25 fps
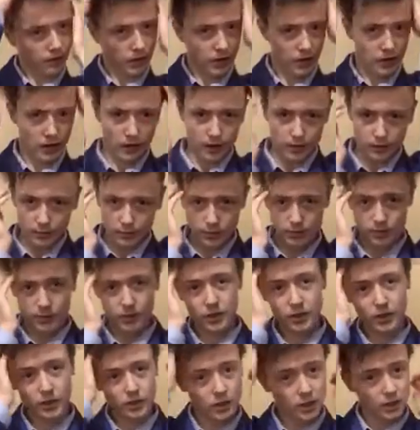And
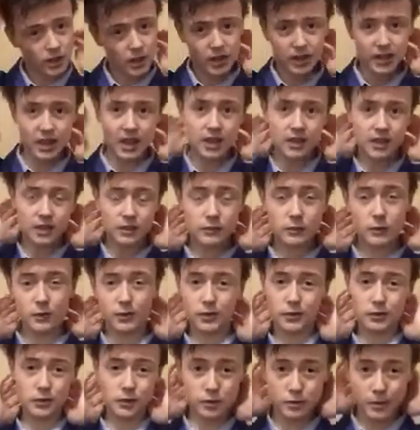again, if you
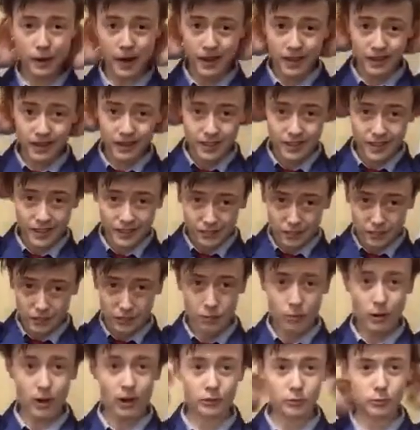want to do the back,
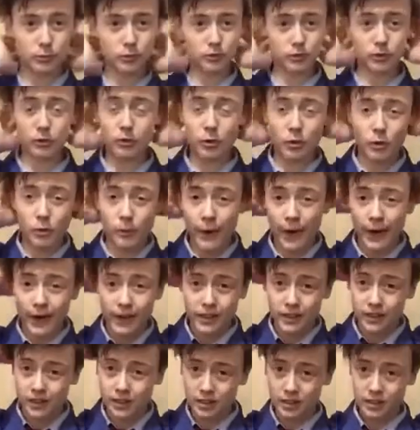you are supposed to do the
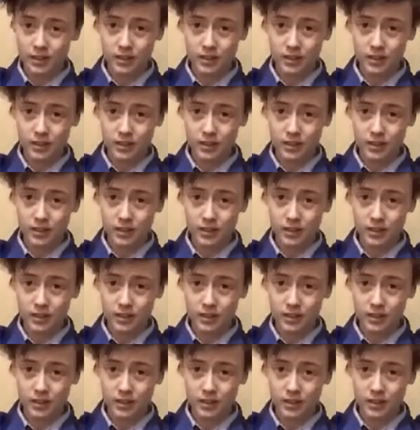back.